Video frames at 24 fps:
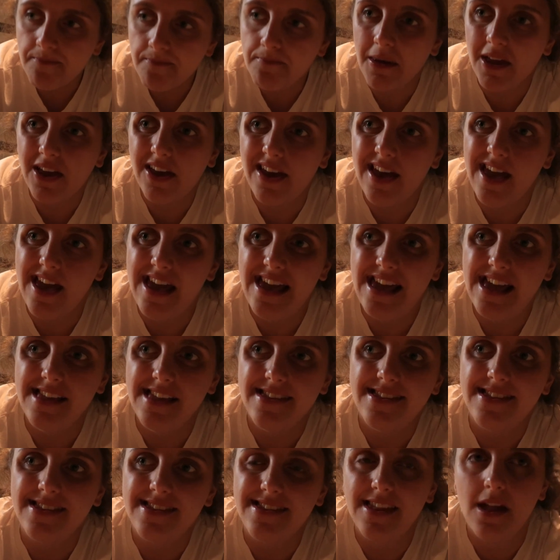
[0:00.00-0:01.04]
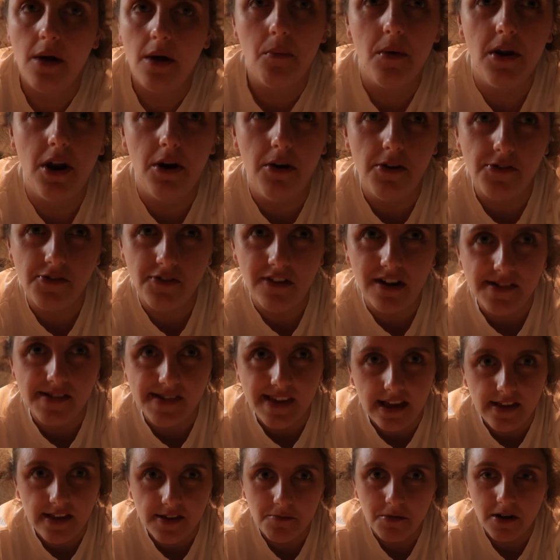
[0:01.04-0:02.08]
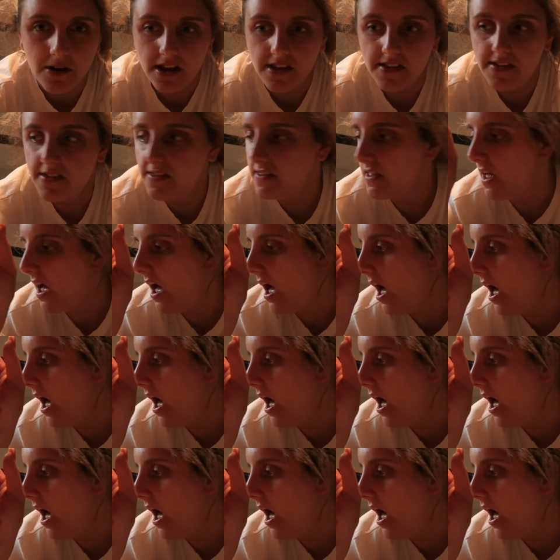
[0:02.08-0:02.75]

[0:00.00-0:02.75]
because when I was around Sainsbury's,